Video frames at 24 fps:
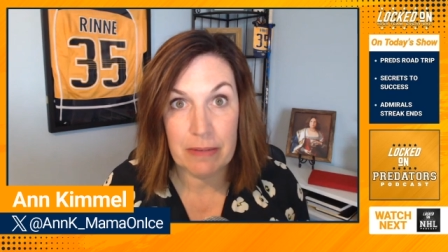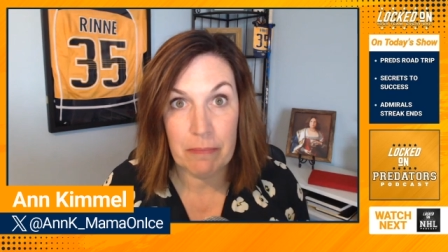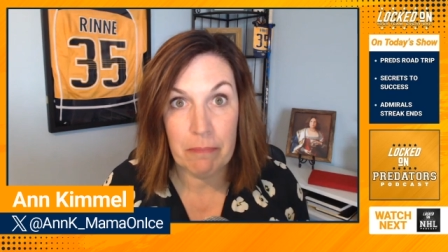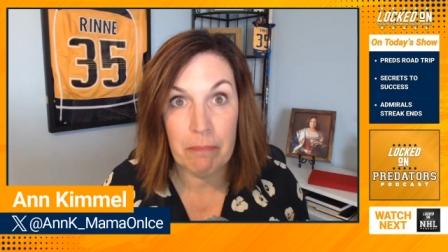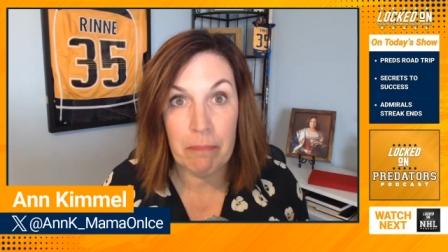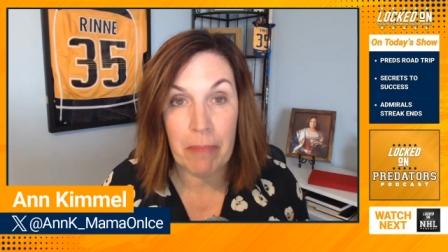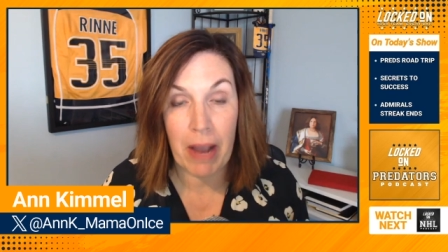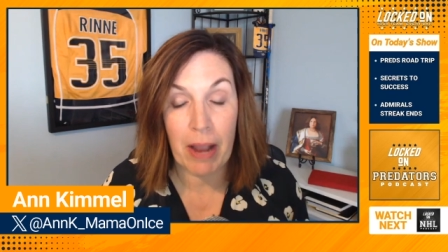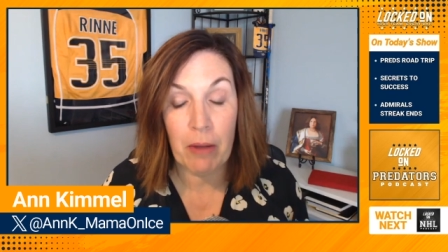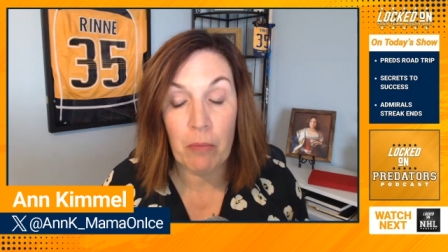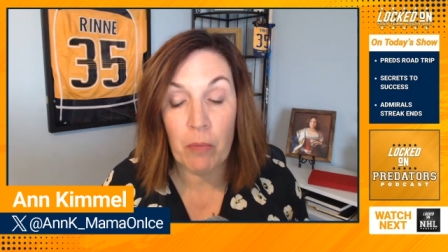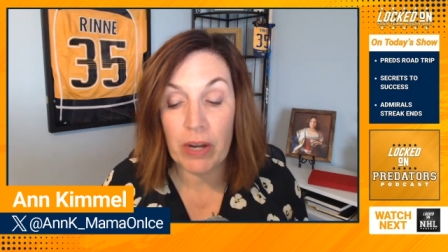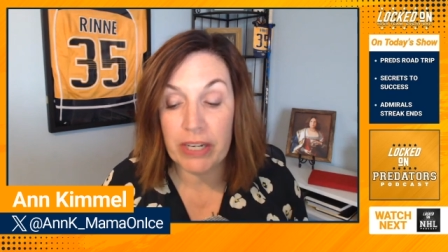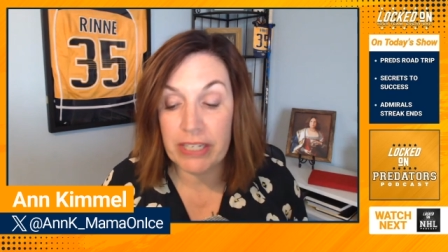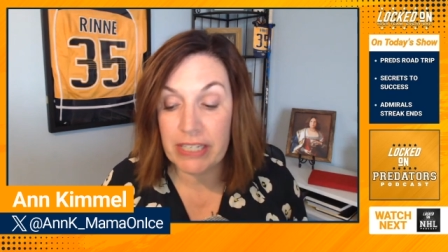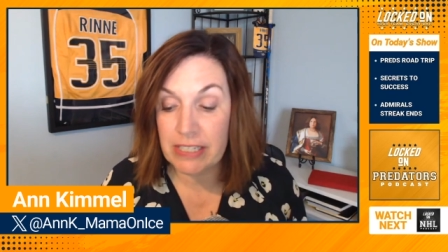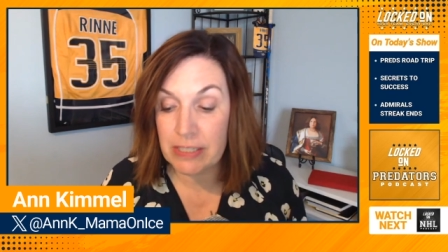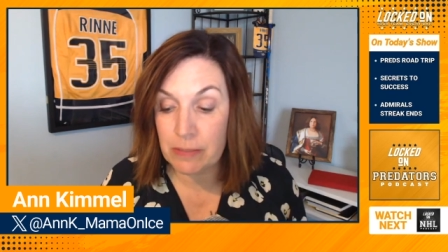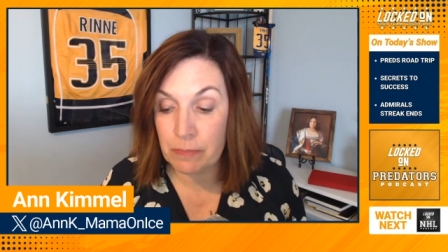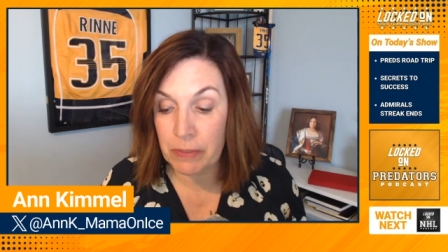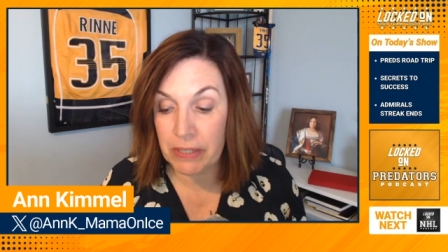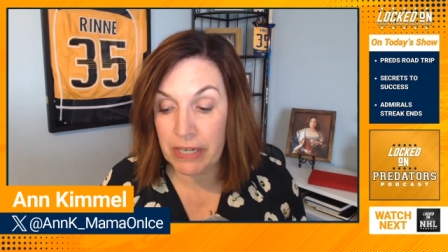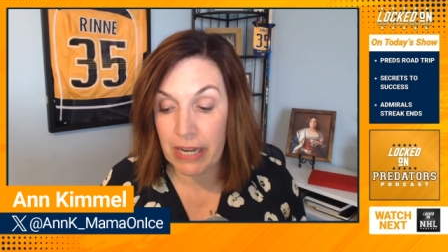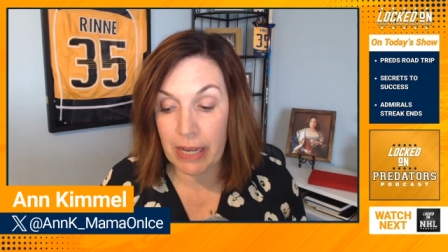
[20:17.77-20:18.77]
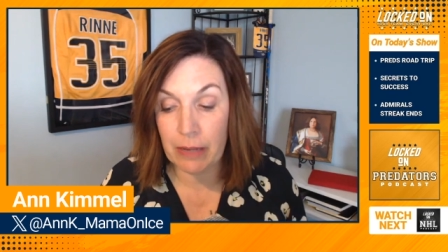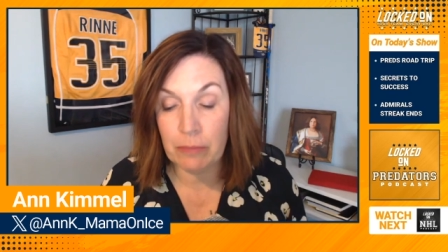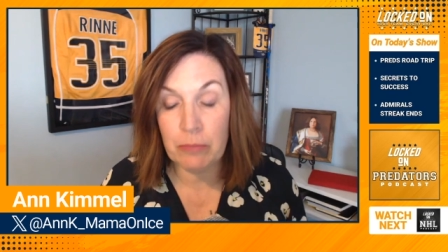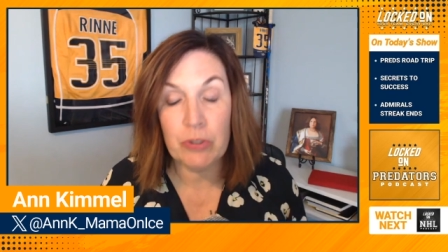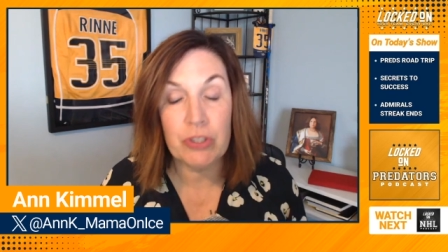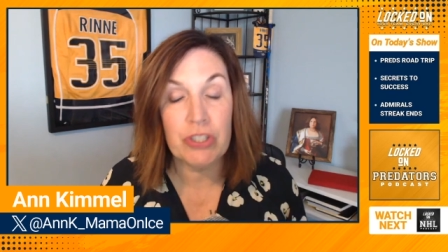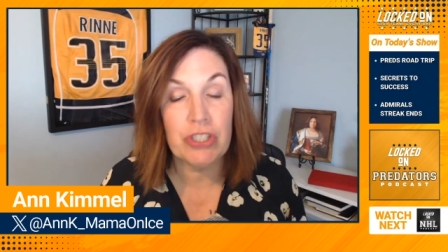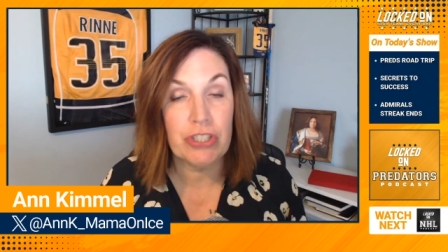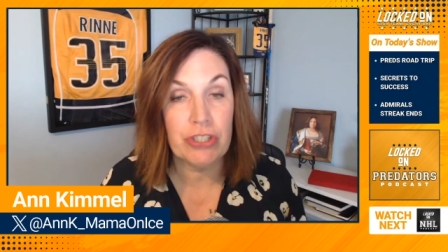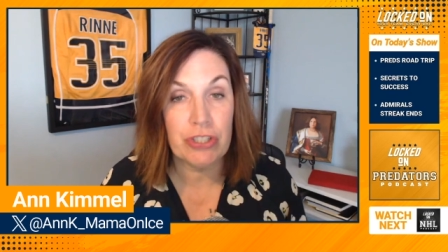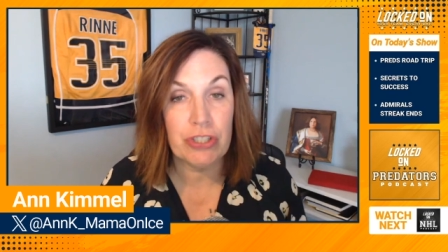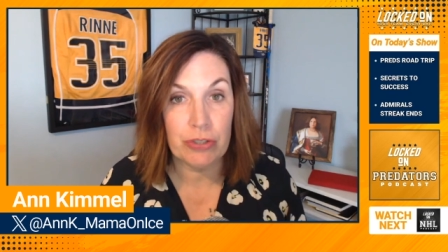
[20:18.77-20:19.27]
by what he's been able
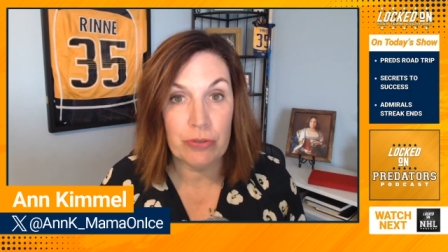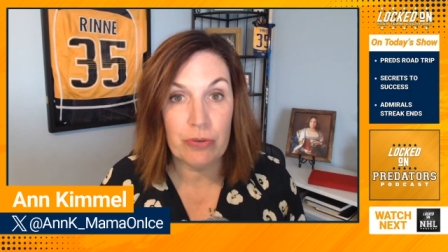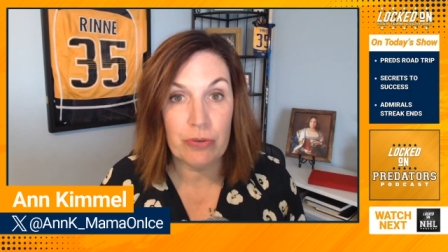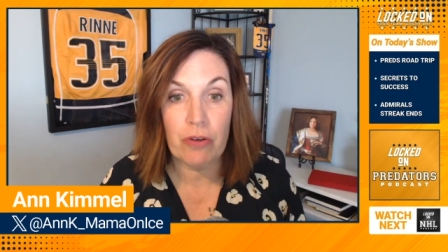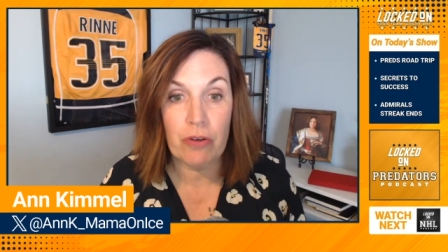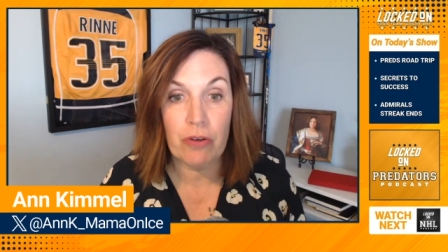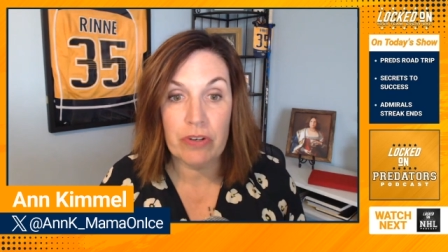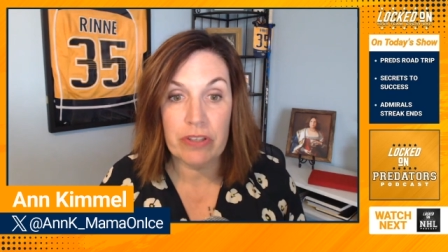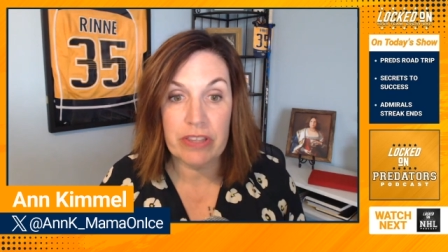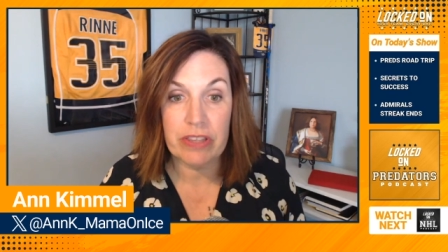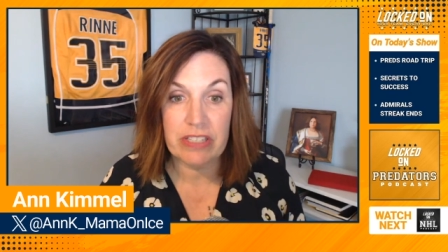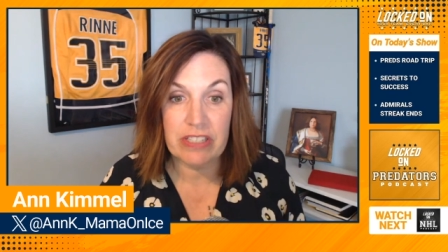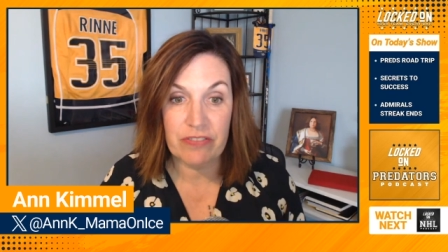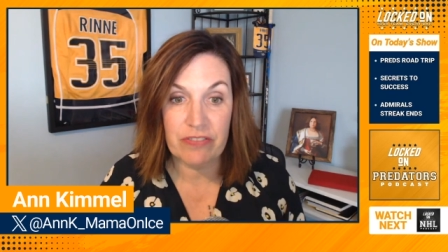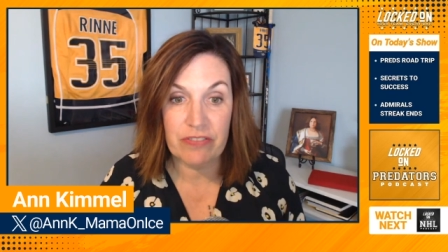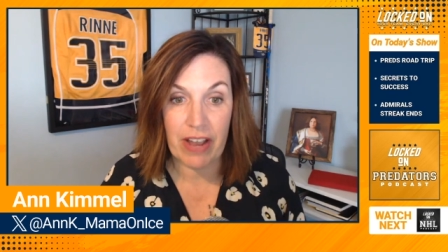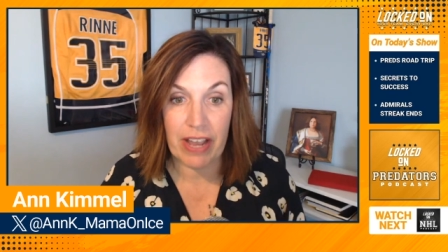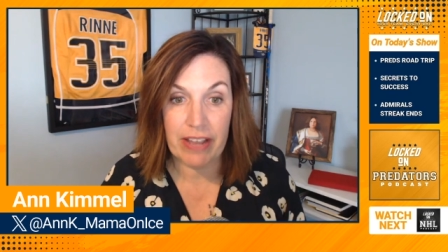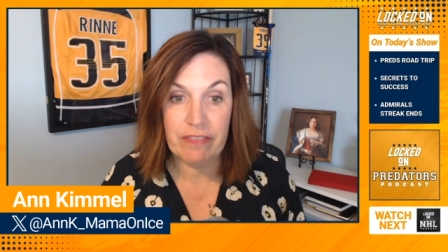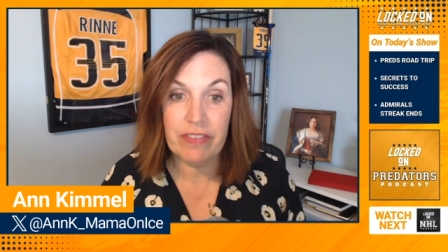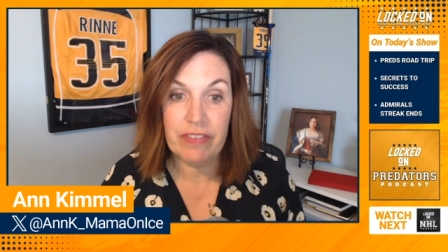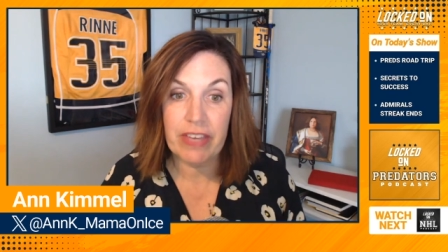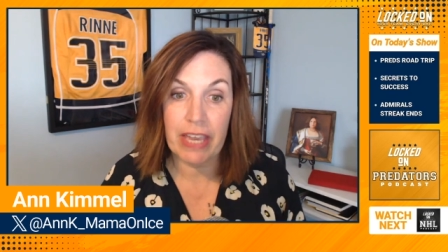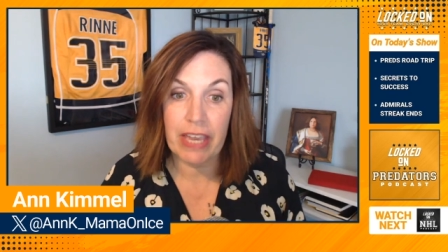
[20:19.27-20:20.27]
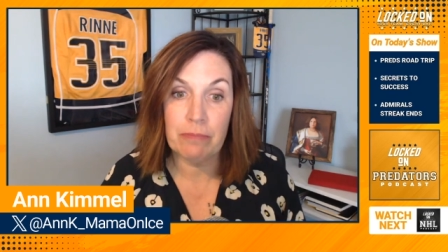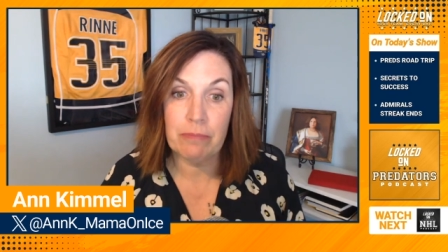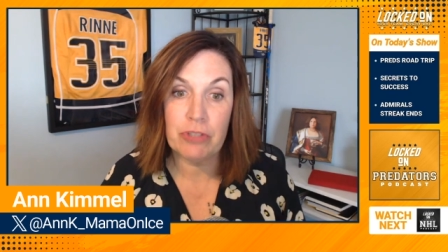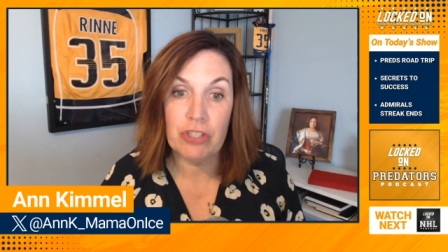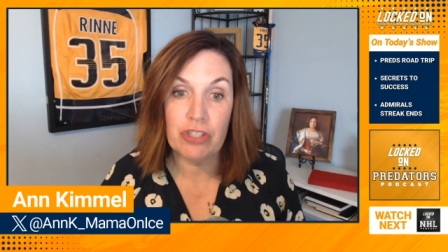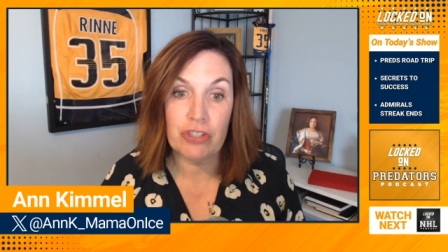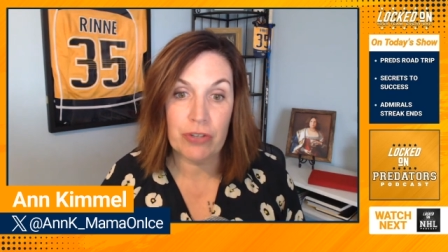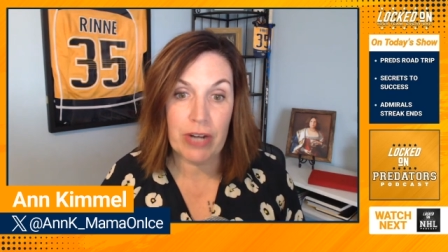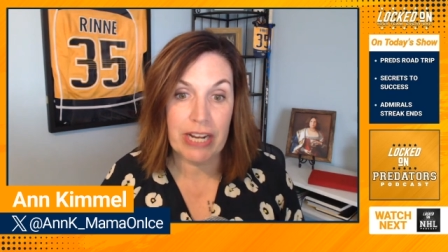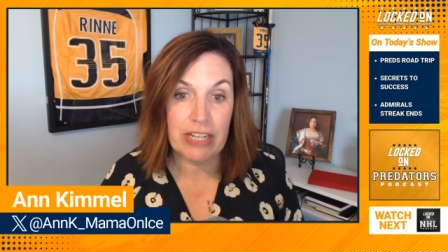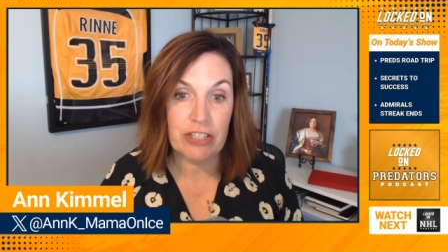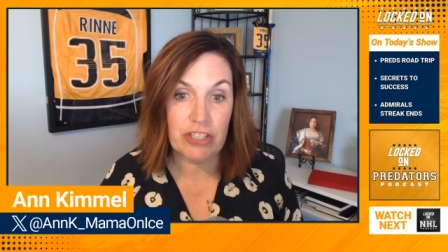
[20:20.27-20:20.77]
to do over this five game
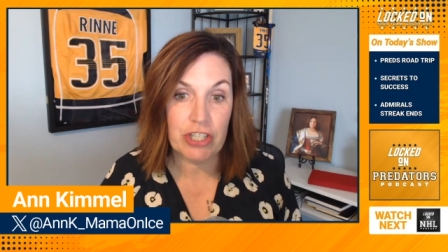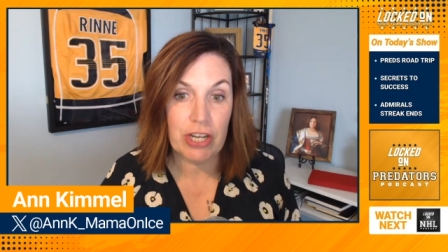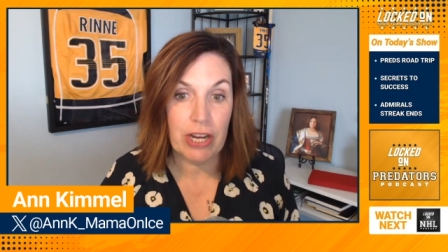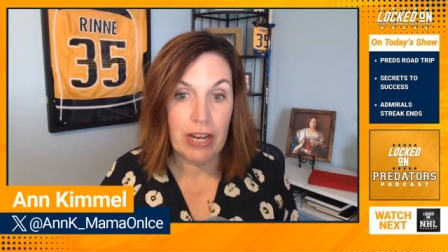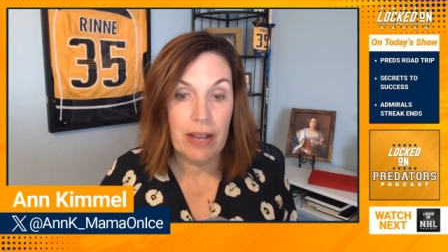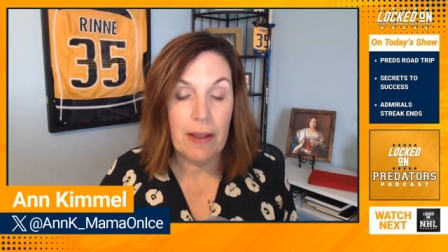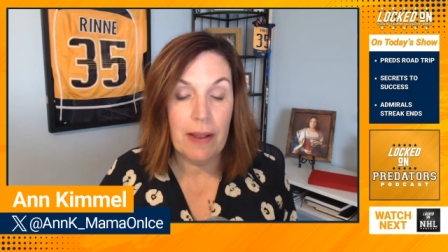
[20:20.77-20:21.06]
stretch.